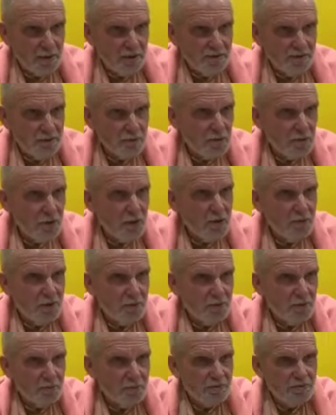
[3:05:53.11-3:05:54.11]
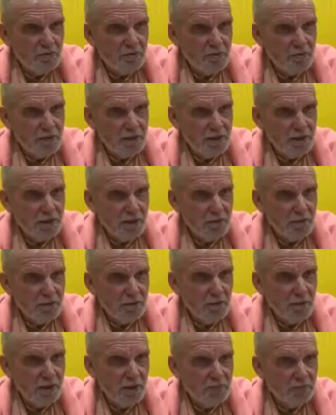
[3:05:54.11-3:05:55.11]
If you know when you're performing
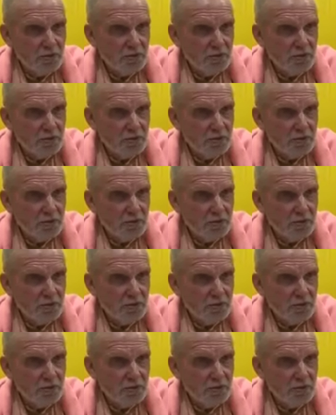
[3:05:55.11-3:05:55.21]
karma, well,